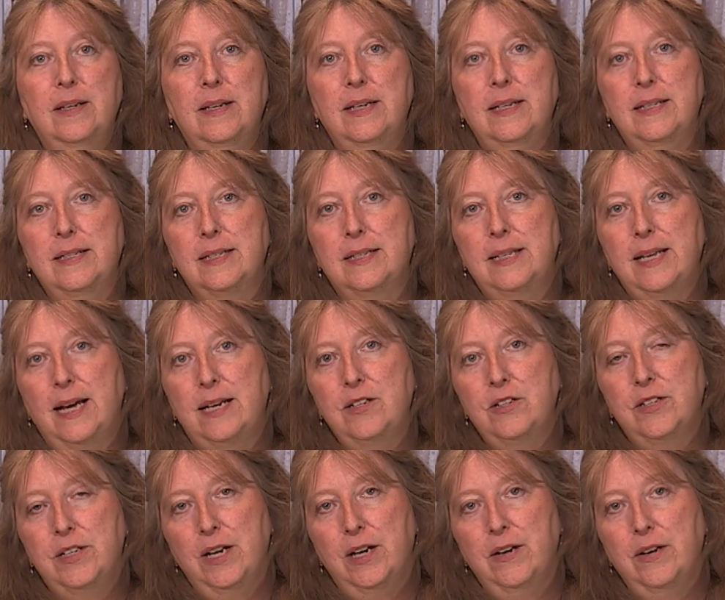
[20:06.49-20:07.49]
in
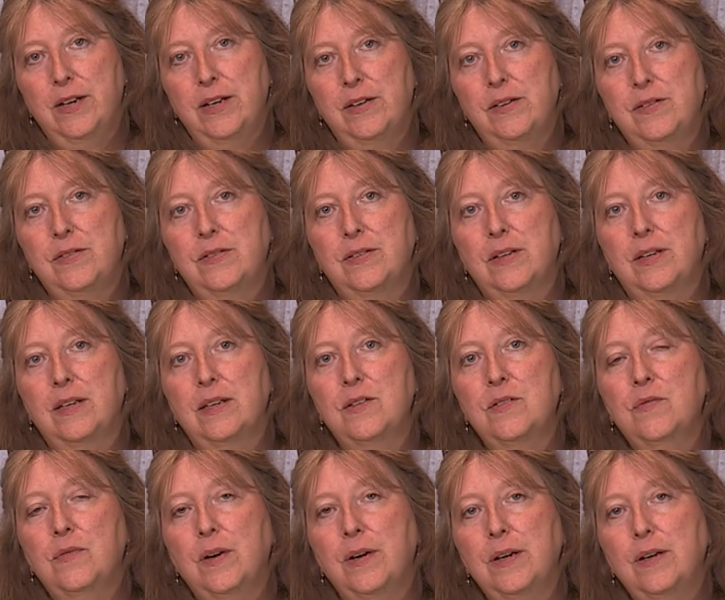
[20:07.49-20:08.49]
Sagittarius
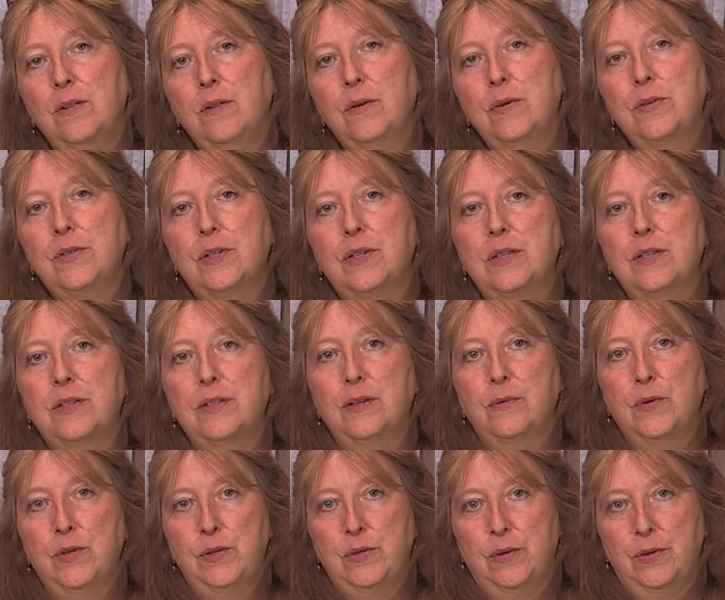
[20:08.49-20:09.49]
is very close to the
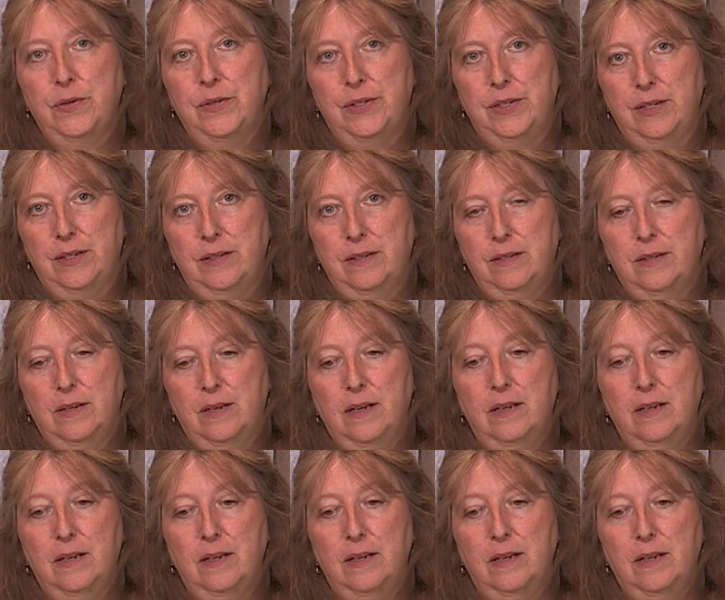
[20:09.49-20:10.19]
summer solstice,